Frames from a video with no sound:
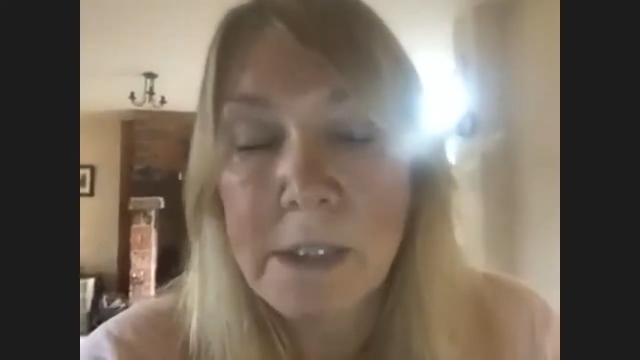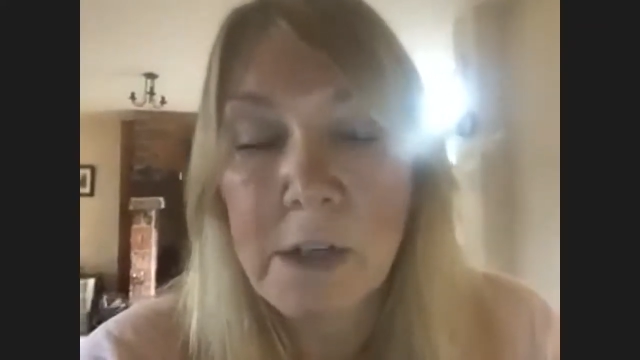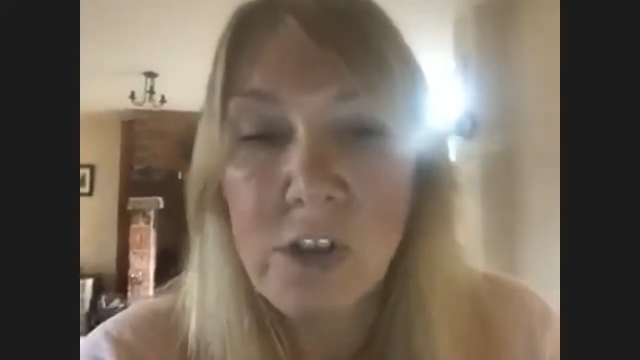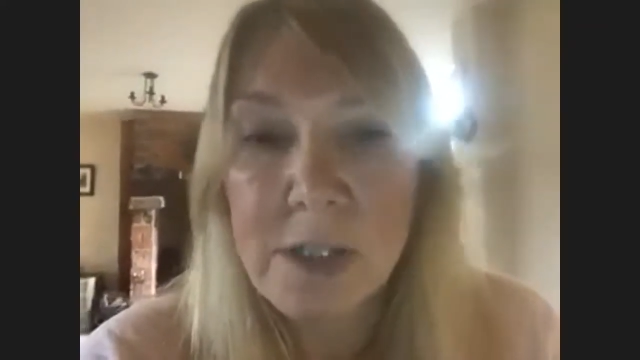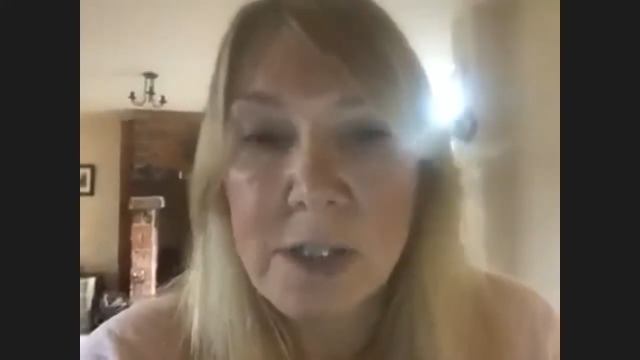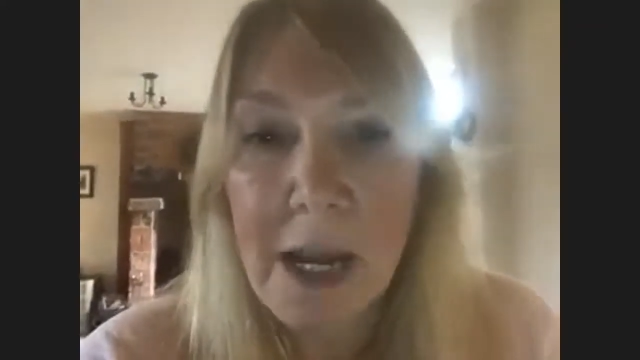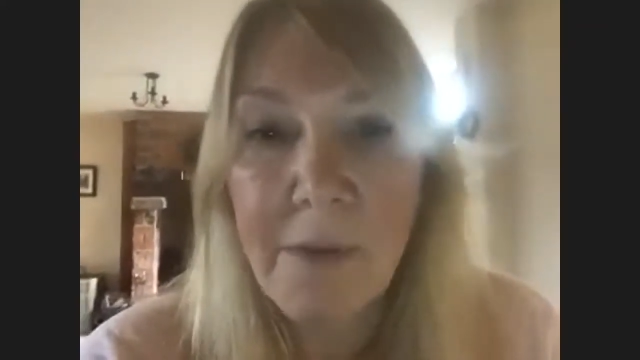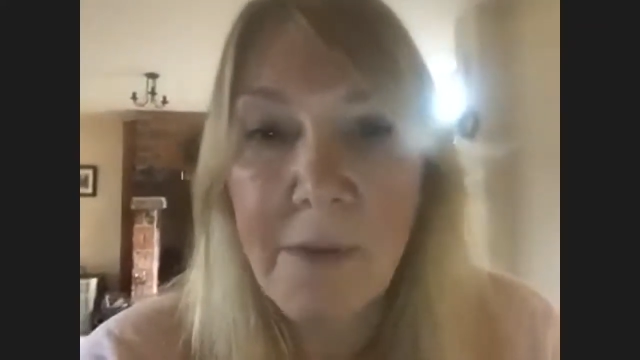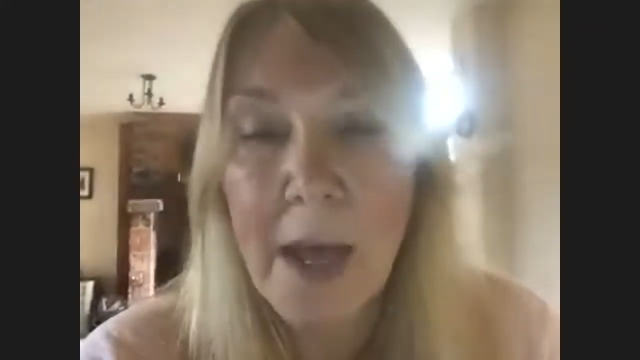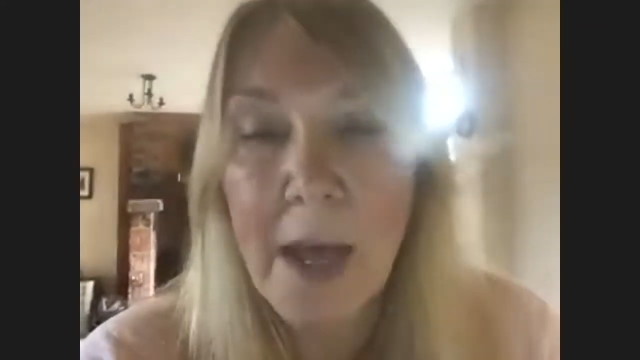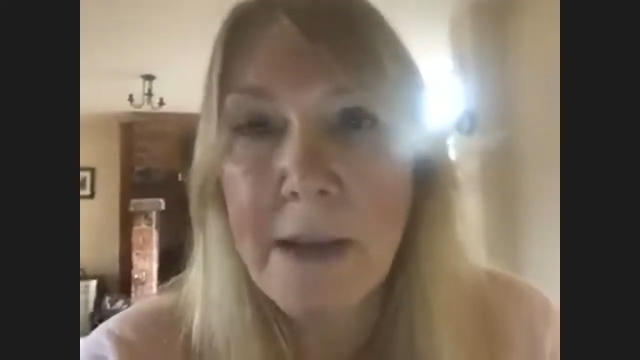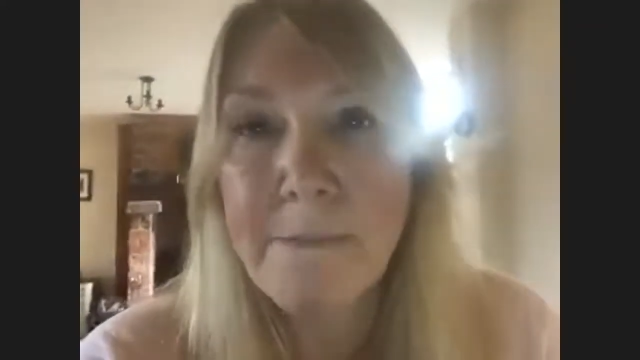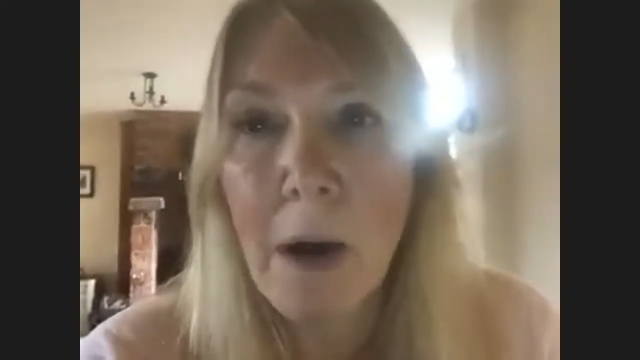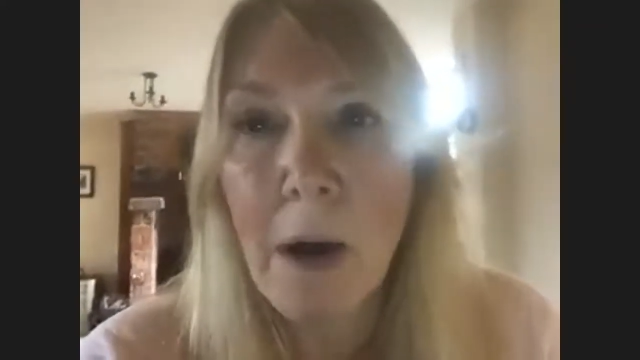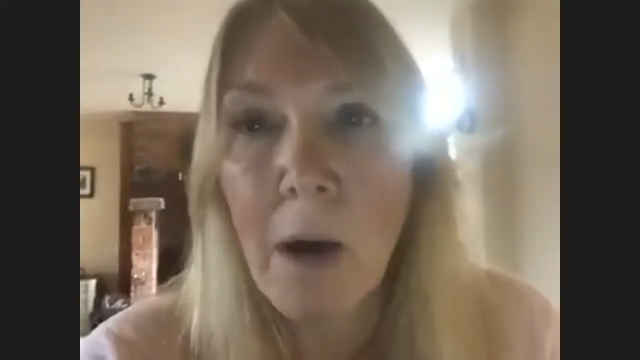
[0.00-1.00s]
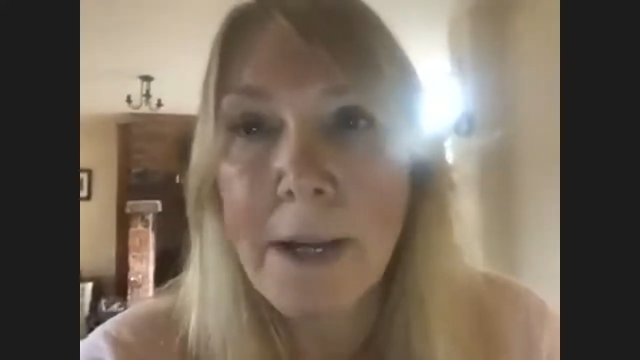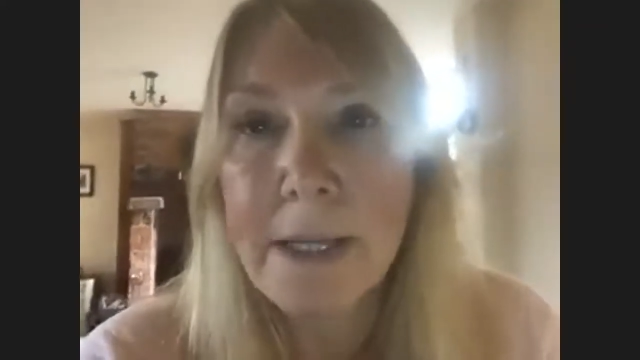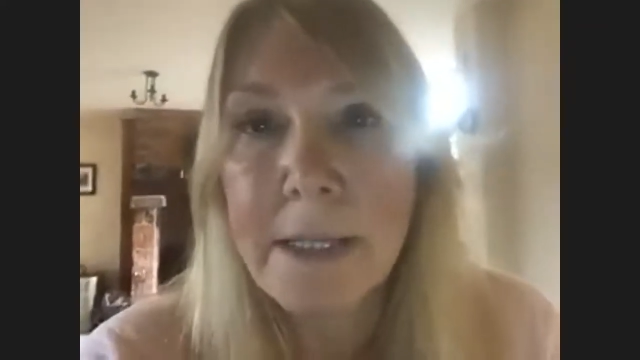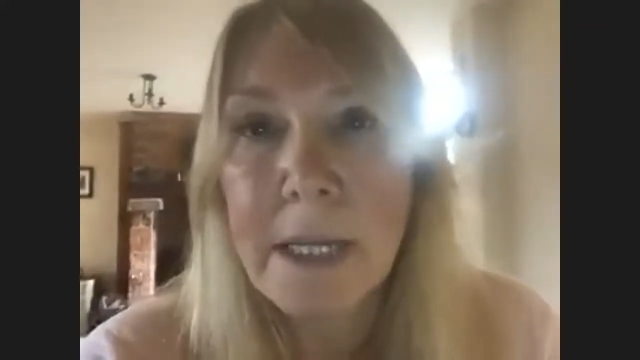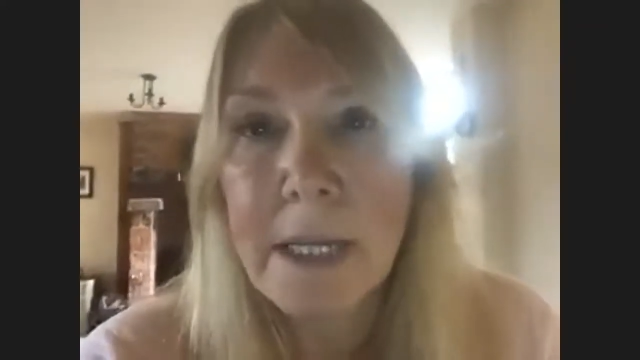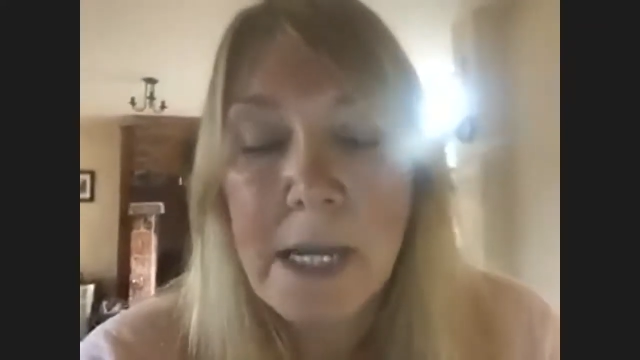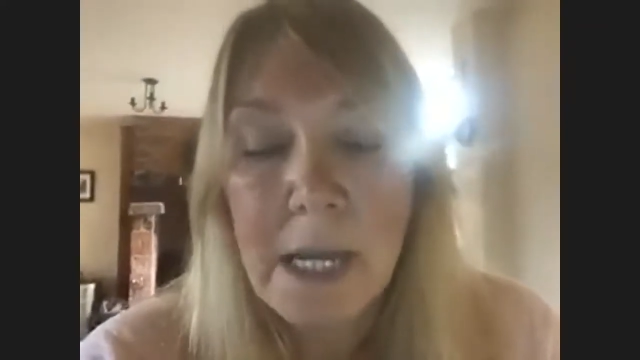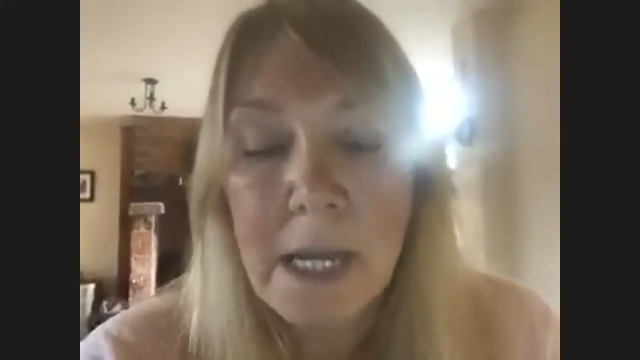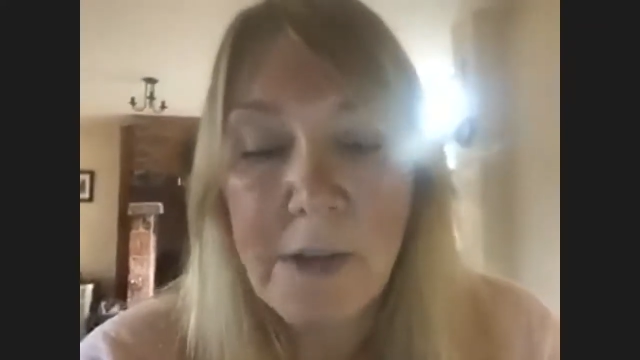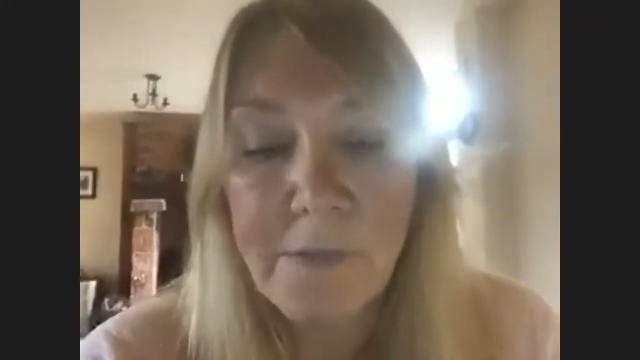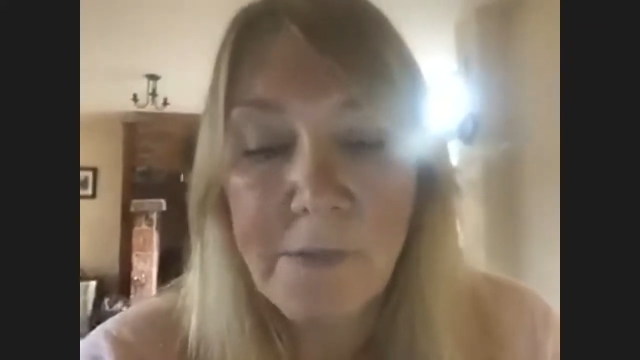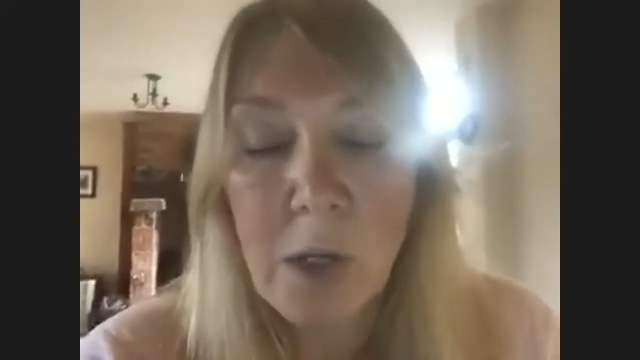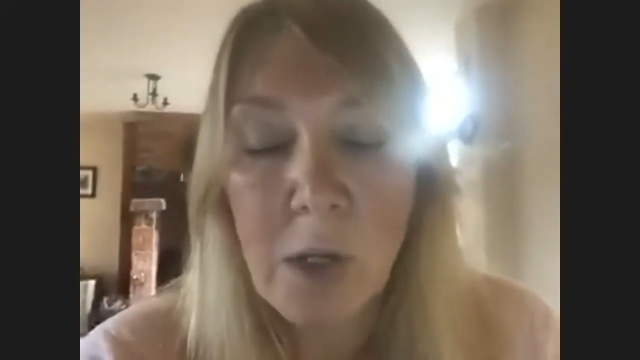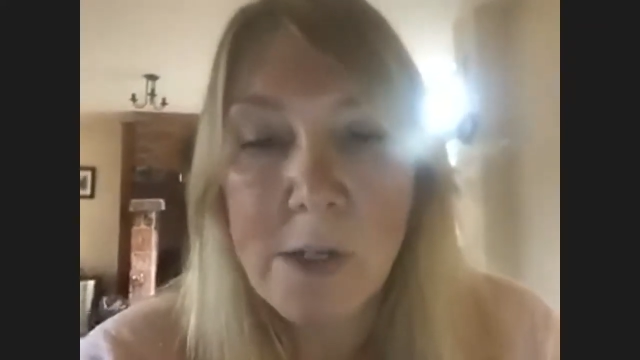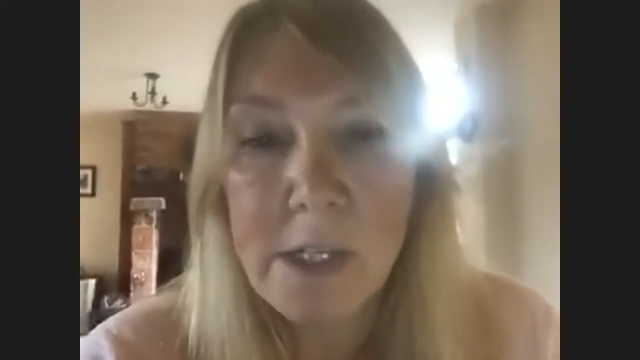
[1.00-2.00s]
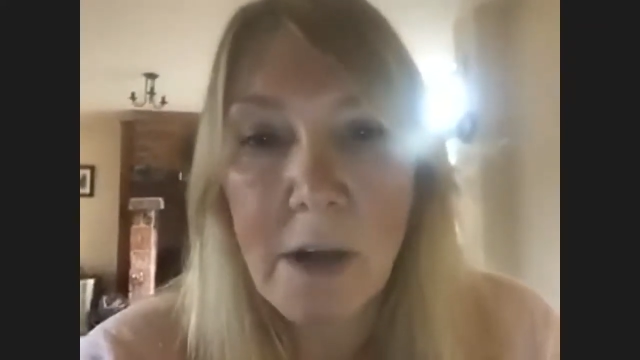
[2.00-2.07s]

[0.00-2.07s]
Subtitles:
So just have that in mind if it looks